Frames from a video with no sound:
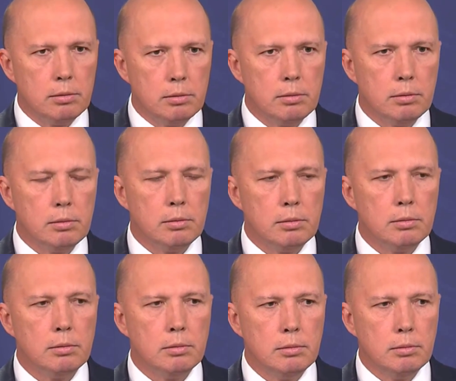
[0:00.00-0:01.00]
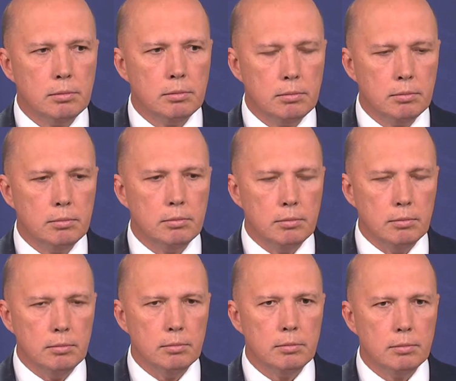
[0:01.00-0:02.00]
commute less congested
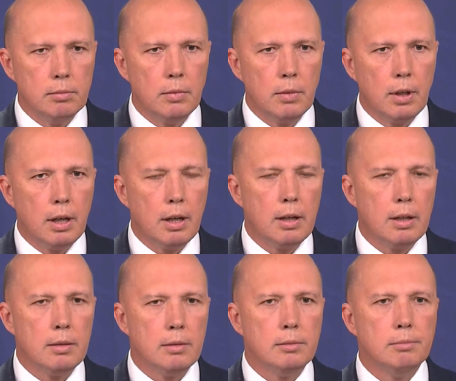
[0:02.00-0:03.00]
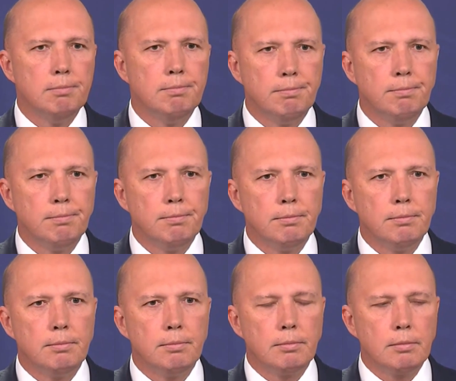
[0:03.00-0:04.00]
or ease congestion on the roads. Is
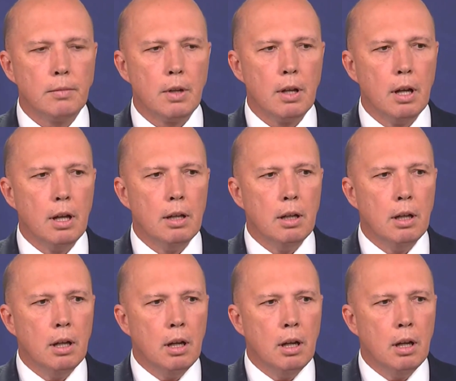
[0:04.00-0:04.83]
that really what the government's